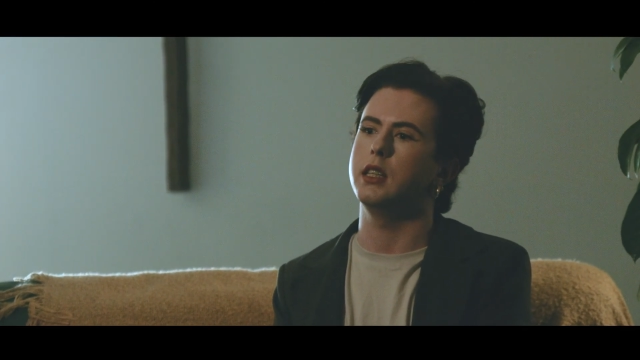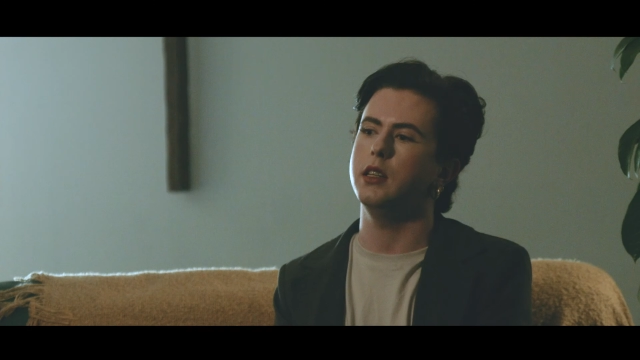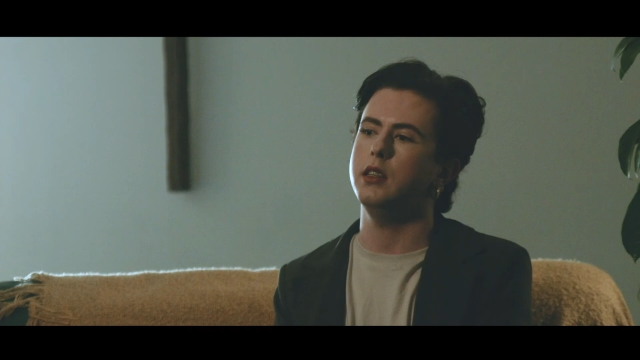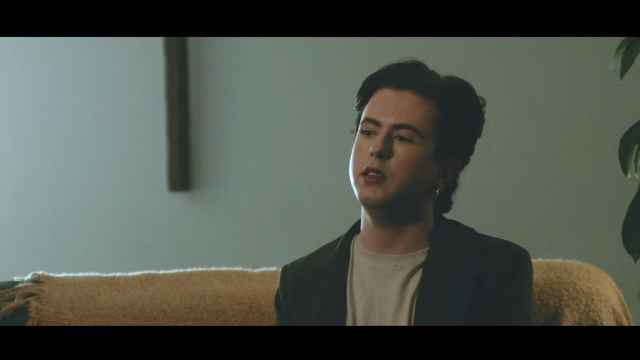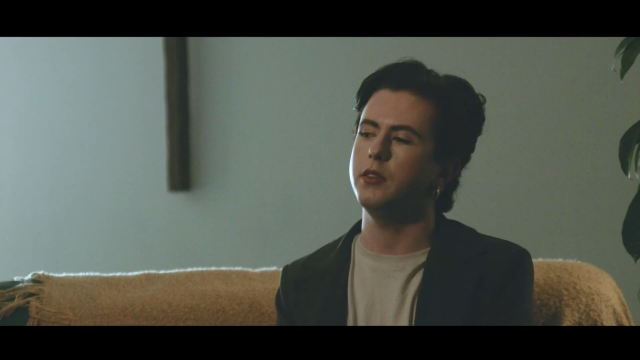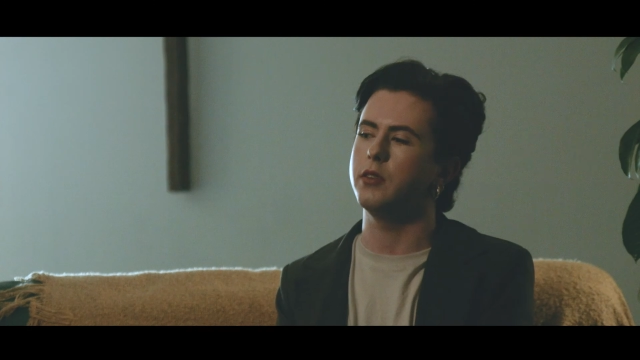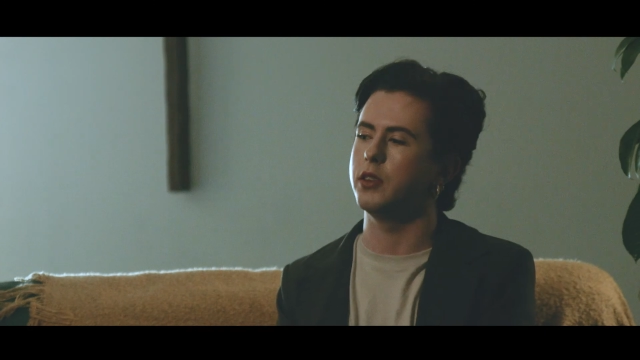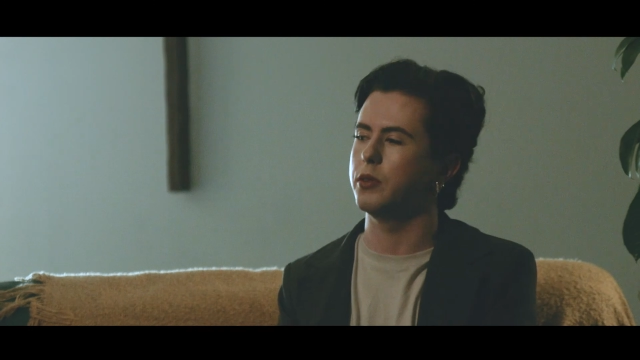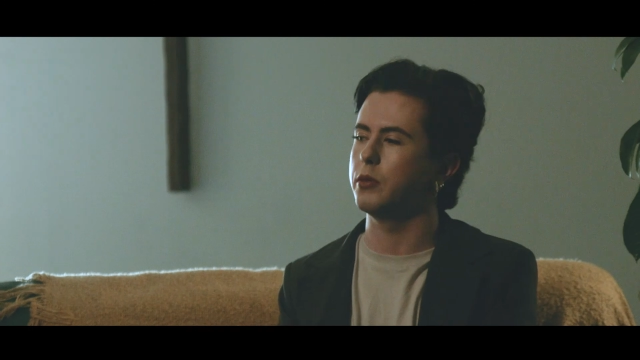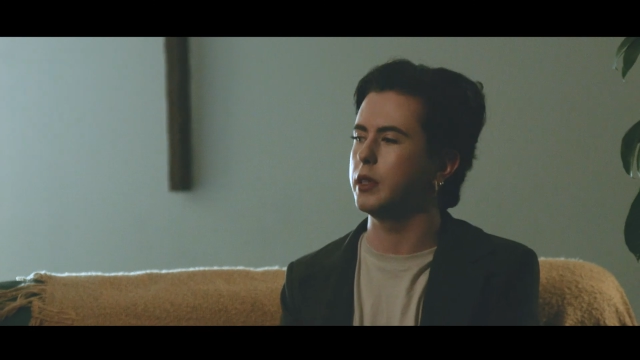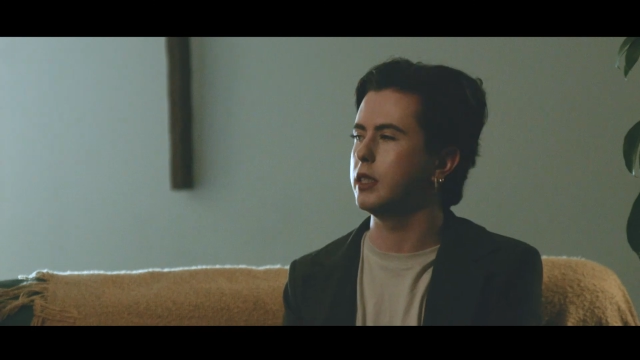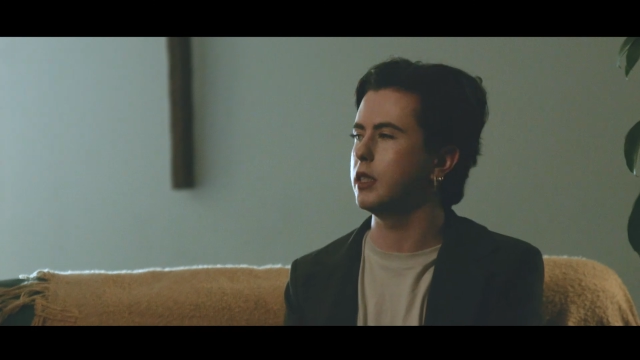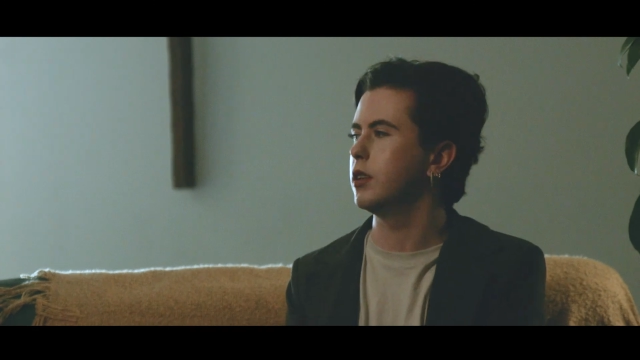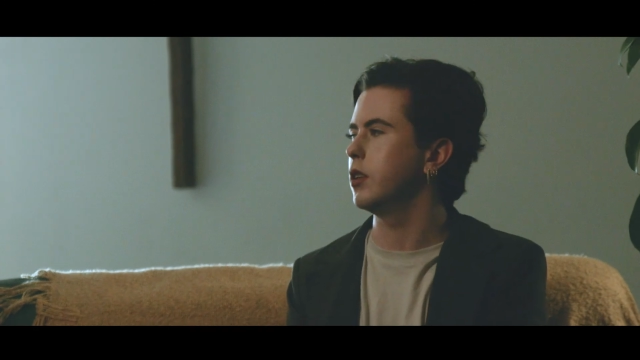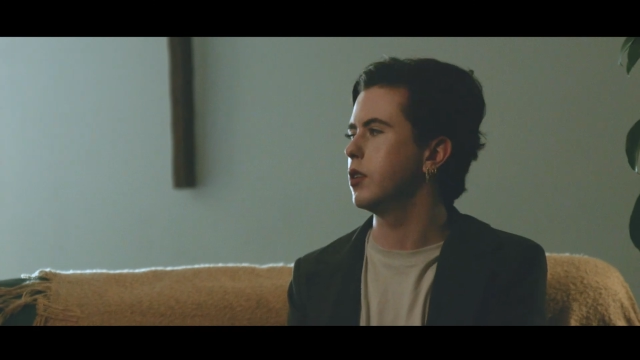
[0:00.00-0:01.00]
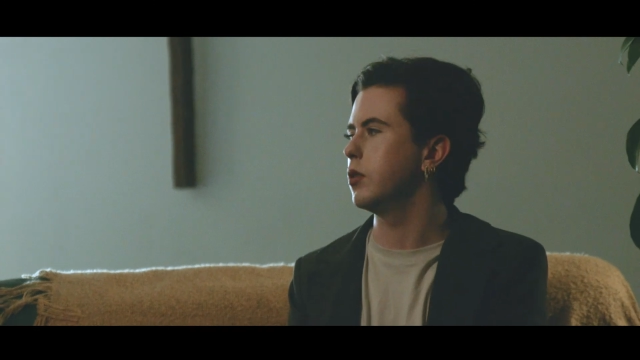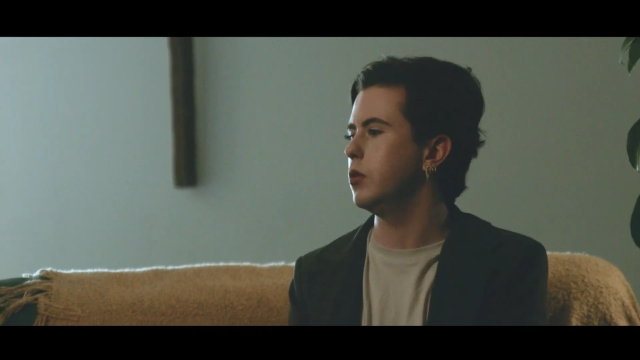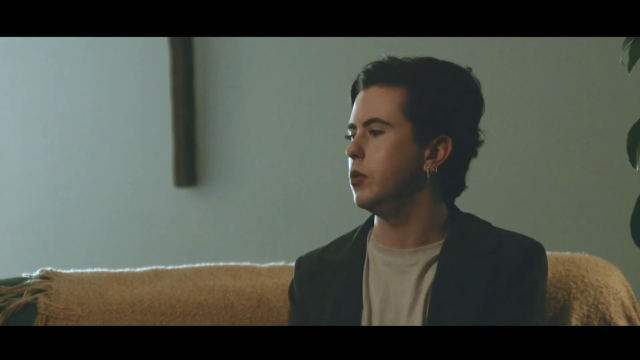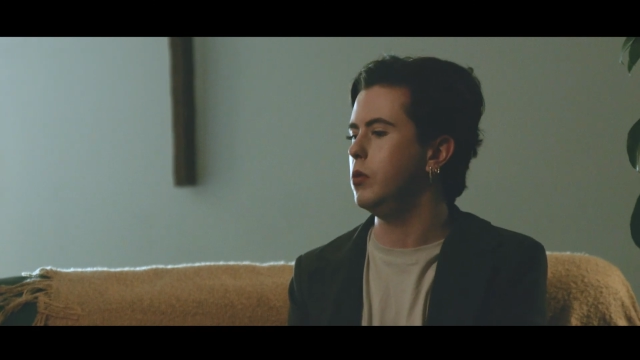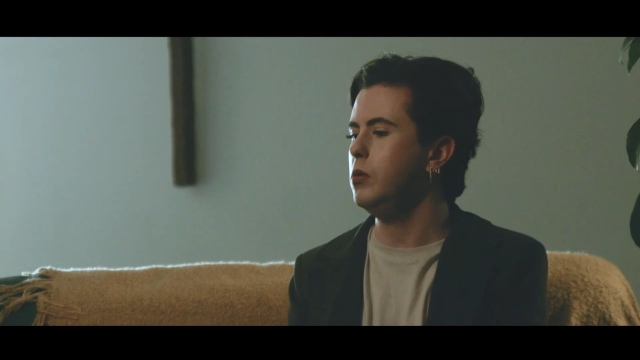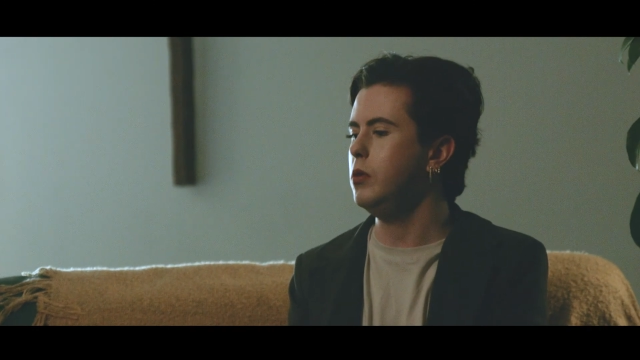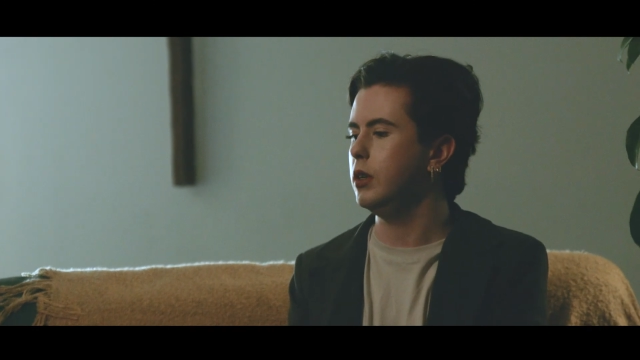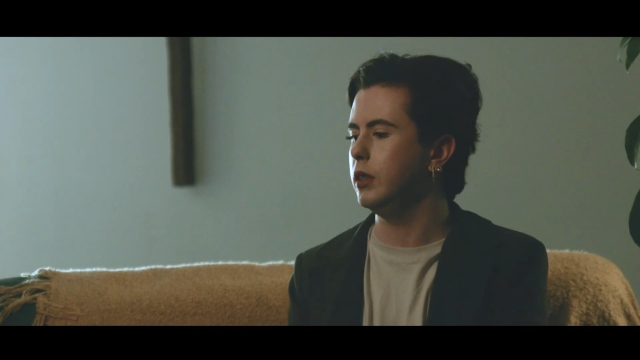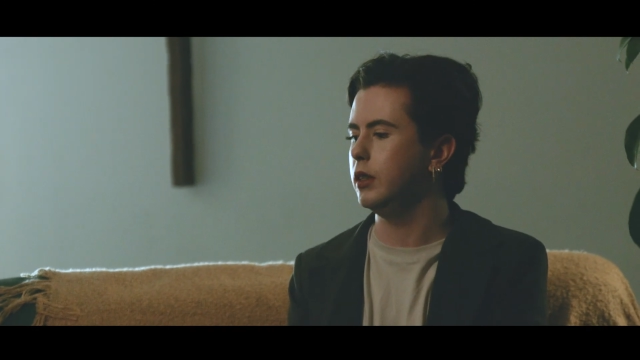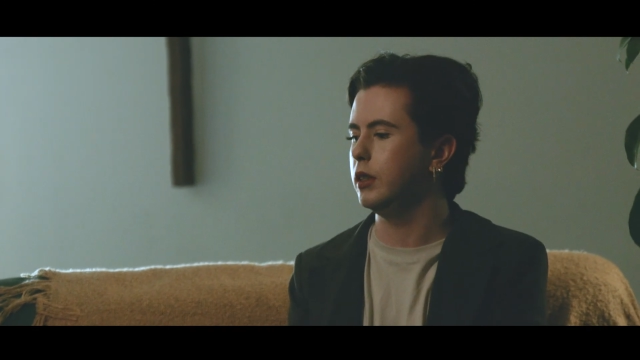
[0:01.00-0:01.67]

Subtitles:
years for no reason at all.